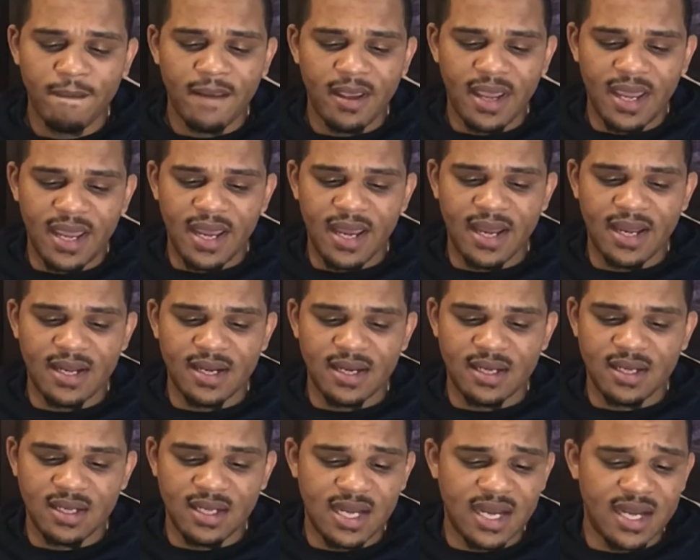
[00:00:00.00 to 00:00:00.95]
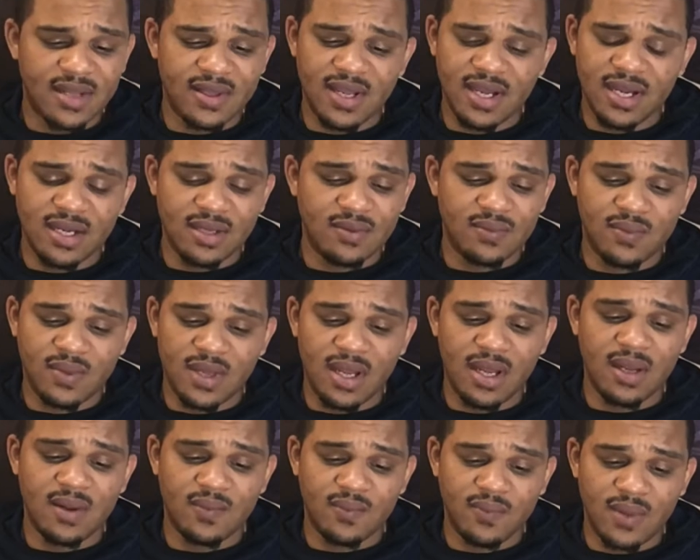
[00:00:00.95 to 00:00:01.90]
And yeah, they
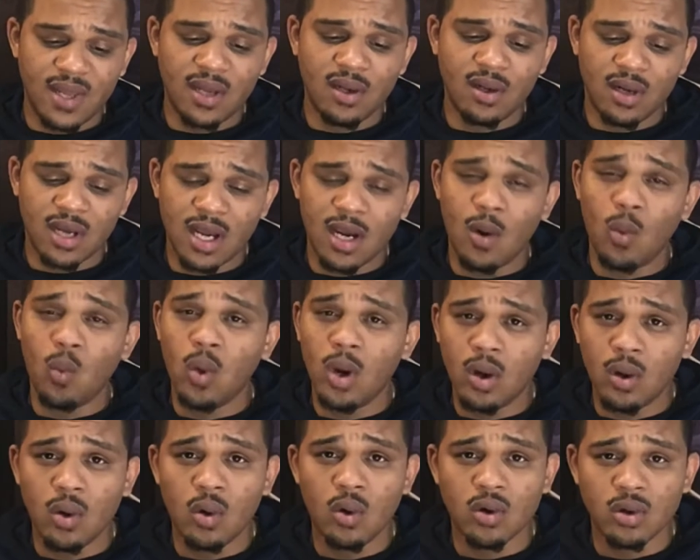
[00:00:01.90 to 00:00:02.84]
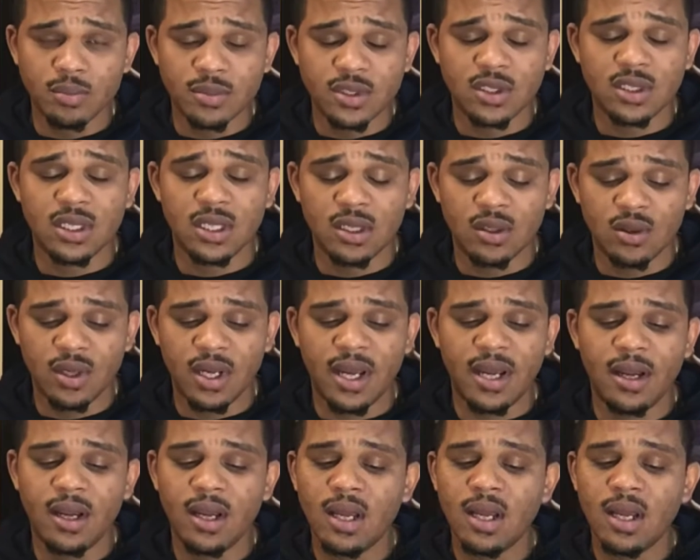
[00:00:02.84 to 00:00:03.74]
look like a well-oiled machine, okay?